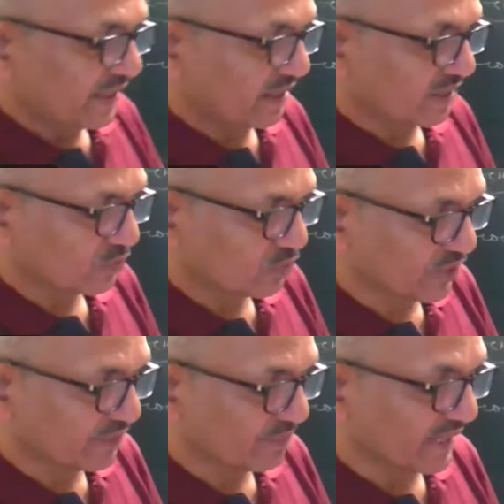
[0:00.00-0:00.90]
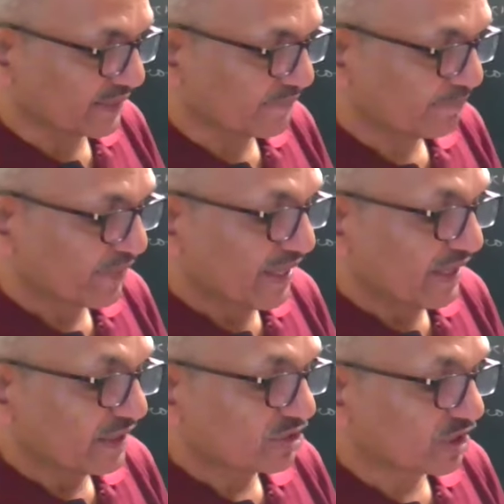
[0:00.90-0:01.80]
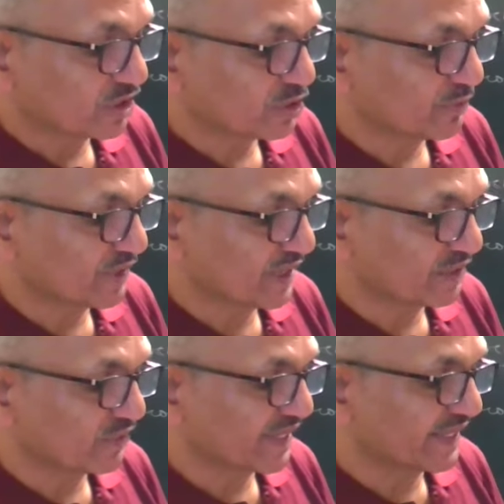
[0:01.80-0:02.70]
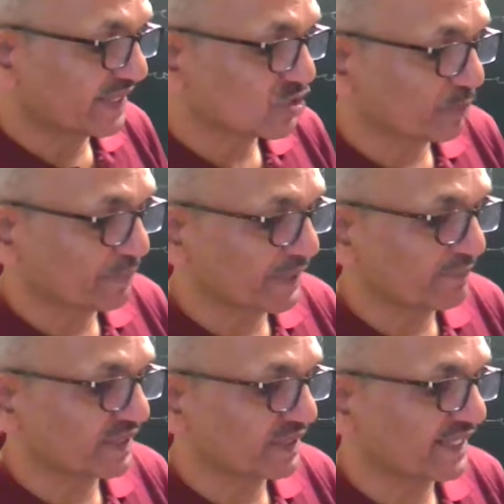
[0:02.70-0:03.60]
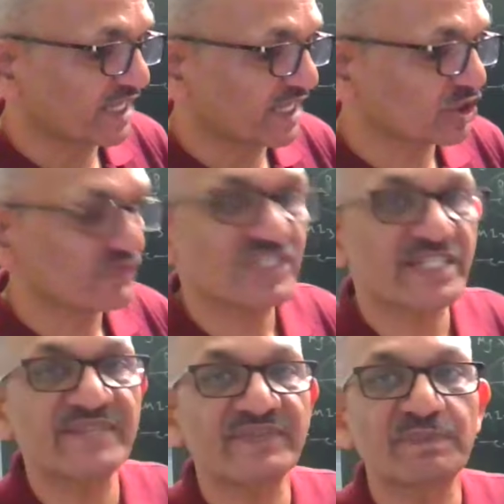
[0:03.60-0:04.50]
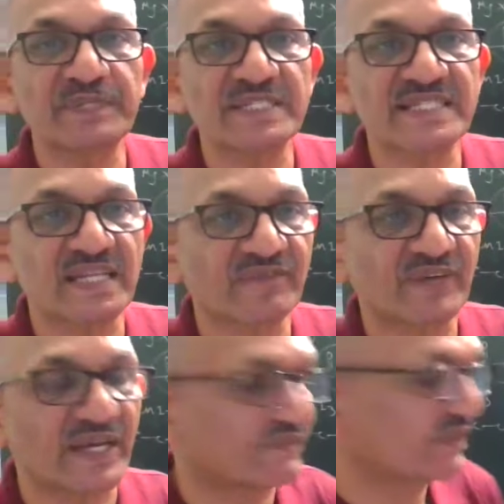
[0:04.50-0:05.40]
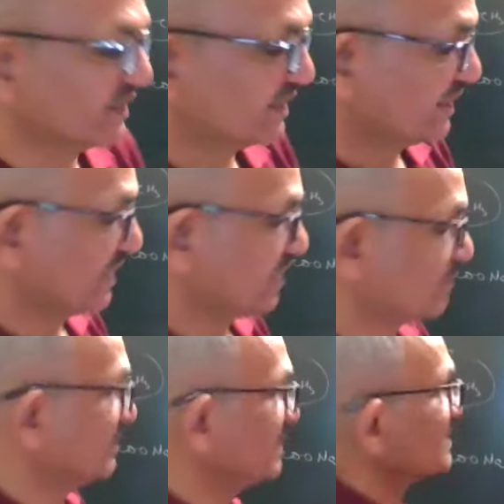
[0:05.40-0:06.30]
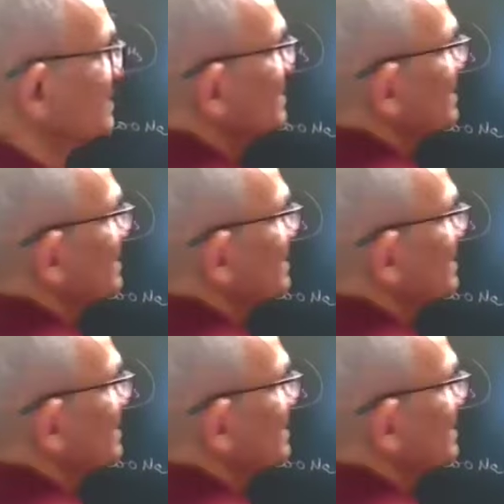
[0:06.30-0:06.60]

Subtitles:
Now, going back, tertiary-butyl chloride is obtained by the reaction of C with PCl5. It means